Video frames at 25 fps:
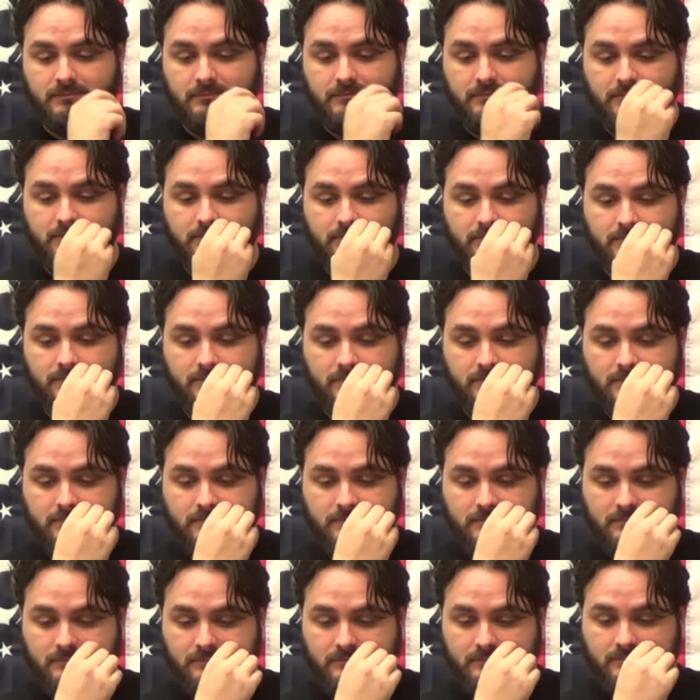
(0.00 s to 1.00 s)

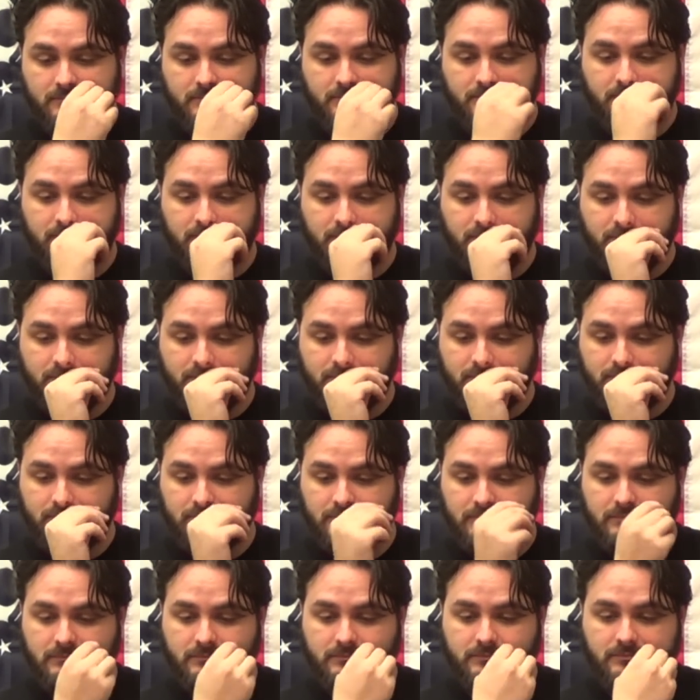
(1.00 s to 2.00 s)

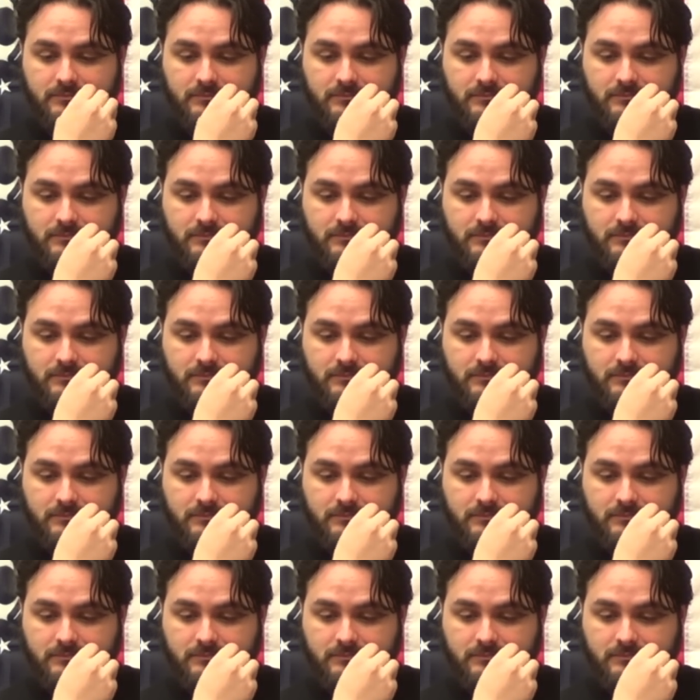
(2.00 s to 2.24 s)
The person shown says nothing.